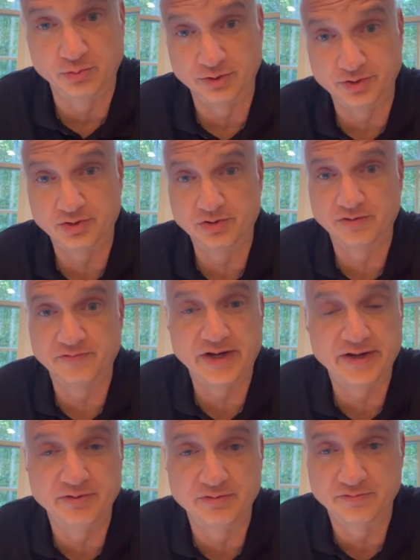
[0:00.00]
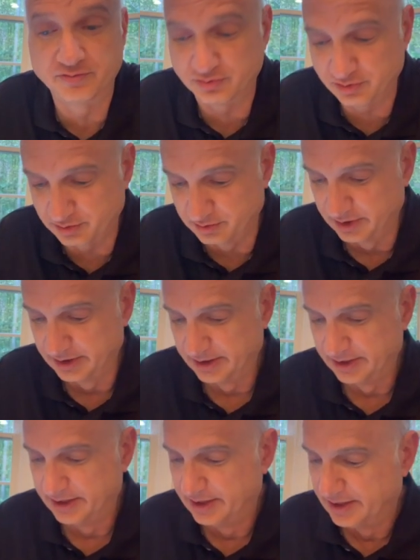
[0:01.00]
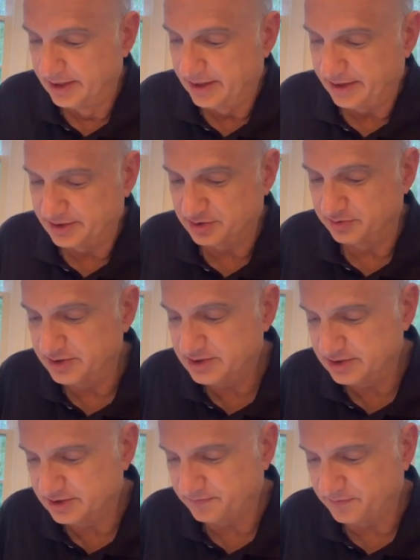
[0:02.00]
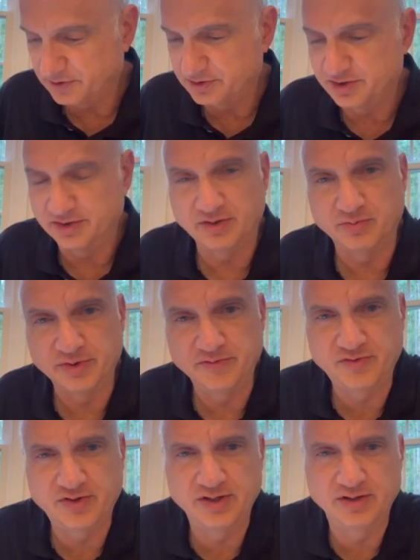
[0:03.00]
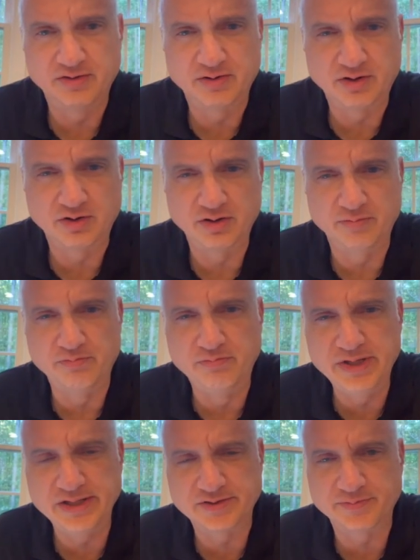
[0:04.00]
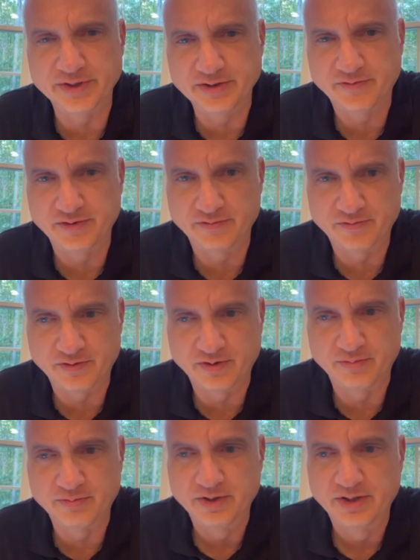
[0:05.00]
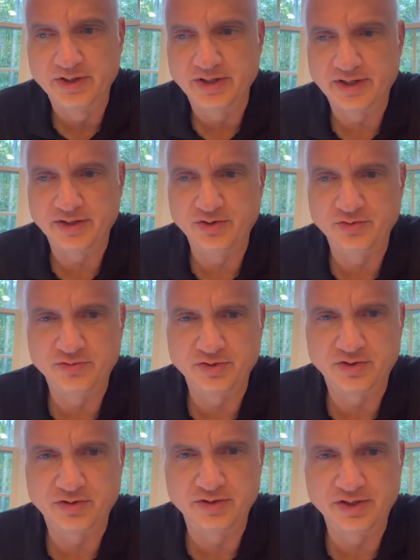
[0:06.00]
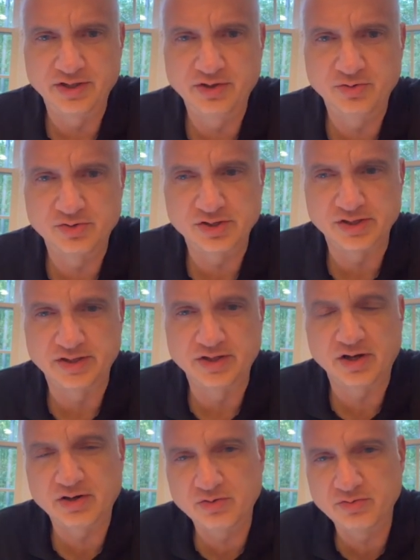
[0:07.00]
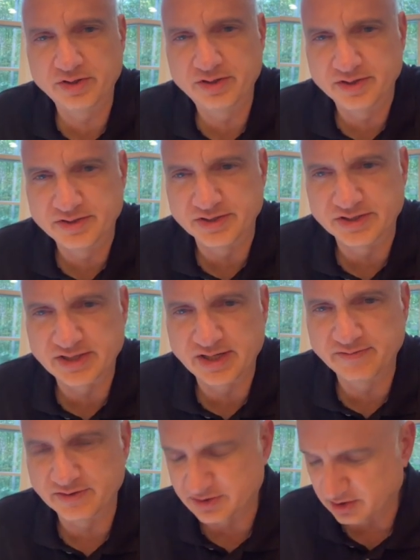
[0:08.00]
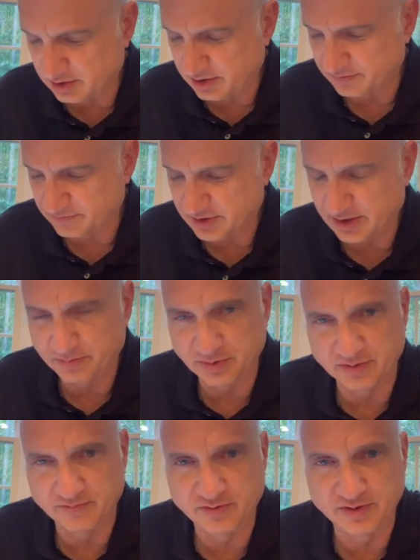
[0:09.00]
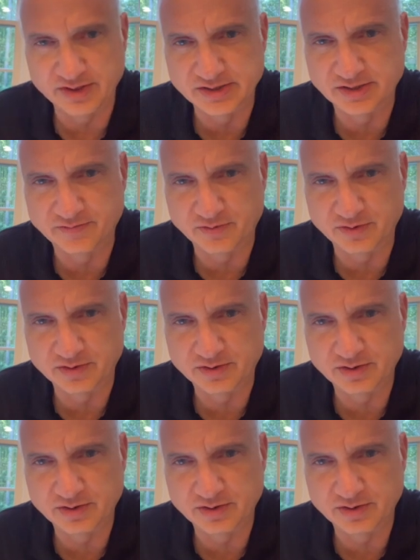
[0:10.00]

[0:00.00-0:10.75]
return a value of true. And so this is a function that we've seen immense benefit from and use it continuously. Not only does it save us a lot of typing for these different